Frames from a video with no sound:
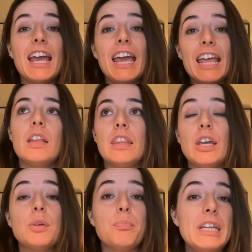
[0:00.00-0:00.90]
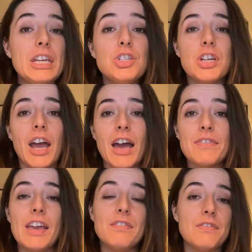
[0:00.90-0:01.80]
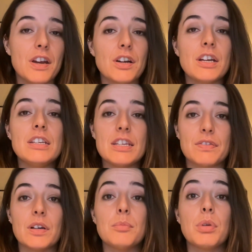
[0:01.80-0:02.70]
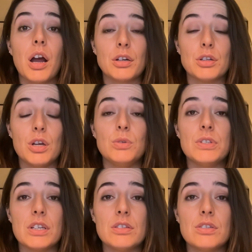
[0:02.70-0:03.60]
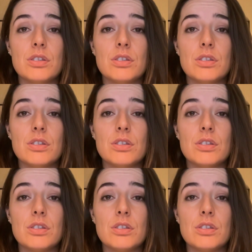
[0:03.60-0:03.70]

and they could each have a very different prognosis.